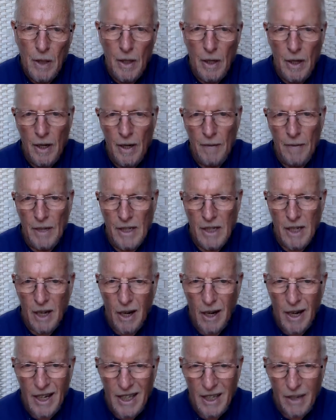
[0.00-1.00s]
And that's a
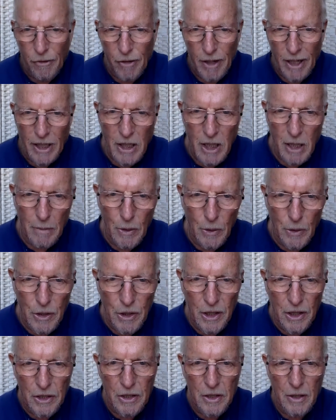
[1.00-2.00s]
highly flexible
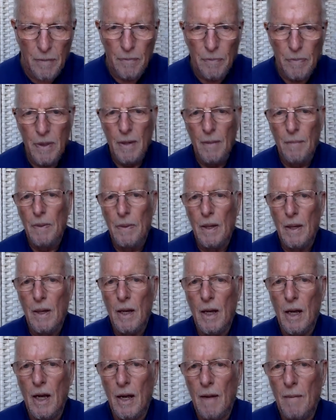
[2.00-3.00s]
system.
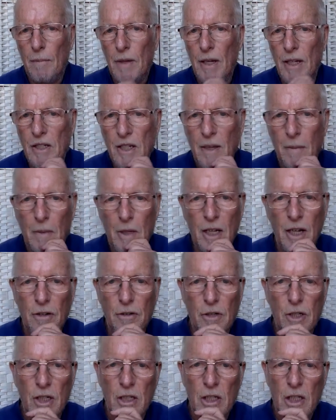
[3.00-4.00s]
In some
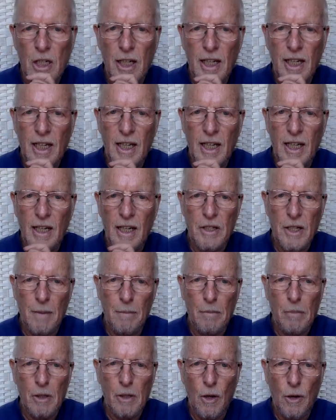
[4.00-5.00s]
countries, and
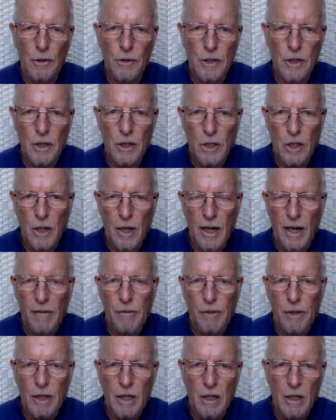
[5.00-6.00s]
some continents like
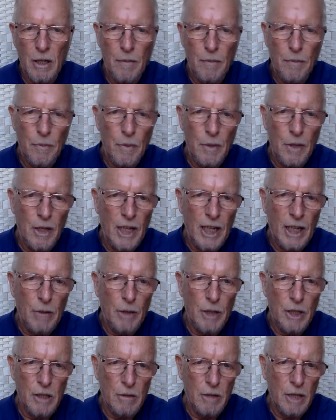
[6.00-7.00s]
Africa,
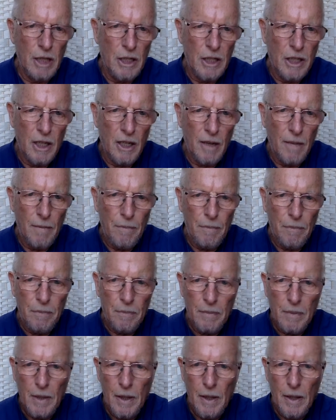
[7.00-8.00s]
liquids are easier.
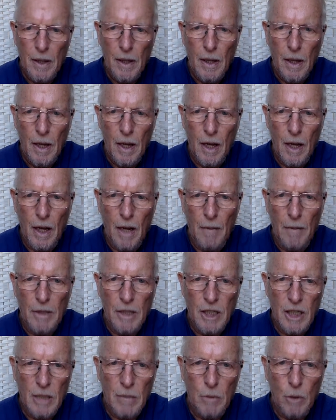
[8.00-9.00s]
It's
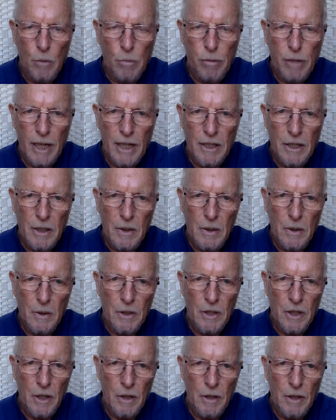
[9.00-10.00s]
just more practical.
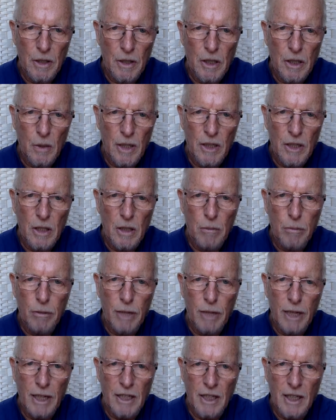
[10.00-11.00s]
So it's a question of
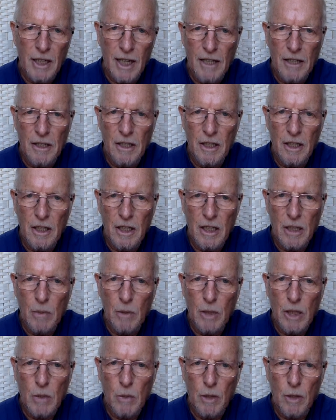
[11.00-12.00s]
practicality as to
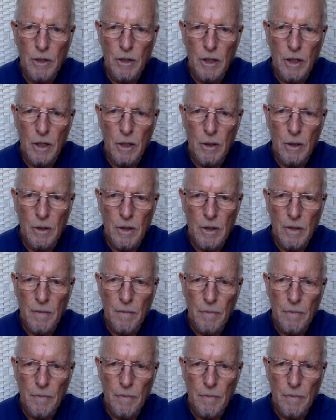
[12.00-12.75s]
which one you use.